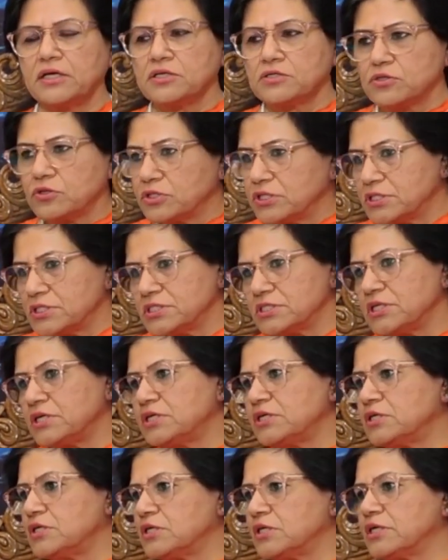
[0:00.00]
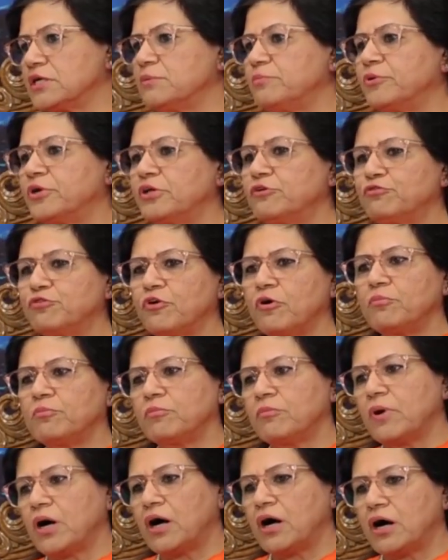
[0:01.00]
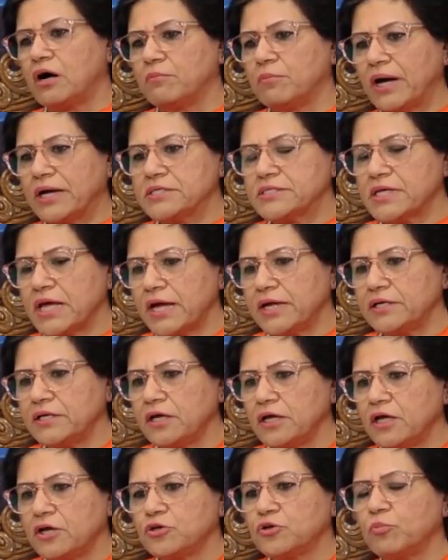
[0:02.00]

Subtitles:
So this is a little brief from my side.